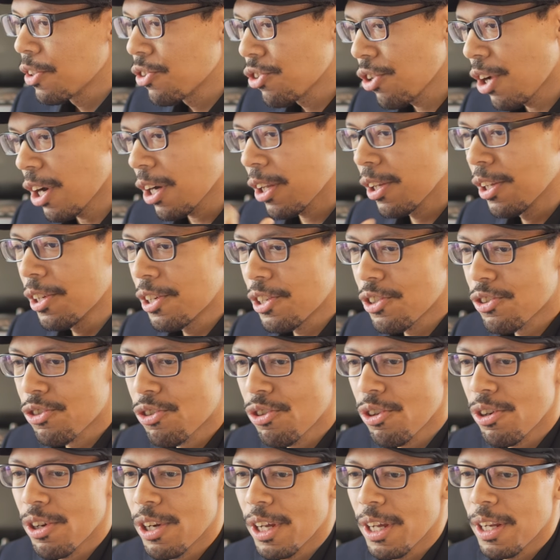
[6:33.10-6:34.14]
Chocolate is
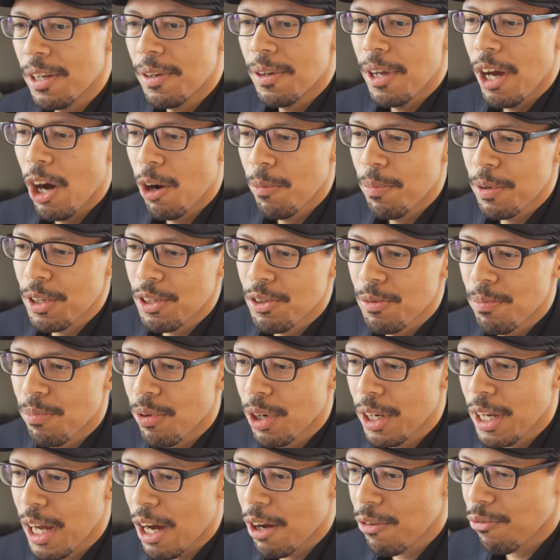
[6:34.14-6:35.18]
good at helping to
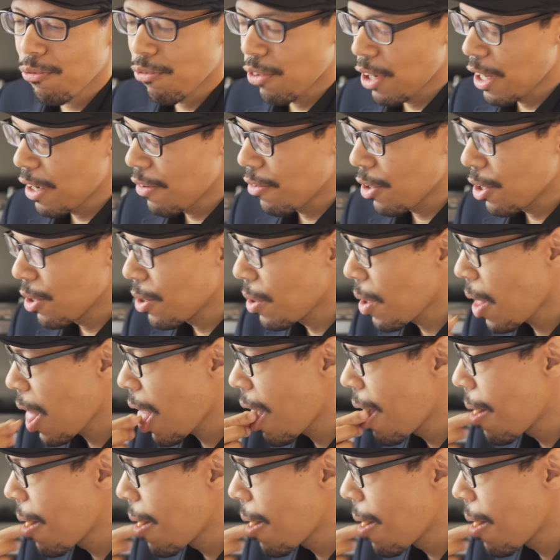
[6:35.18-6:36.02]
bring out flavor.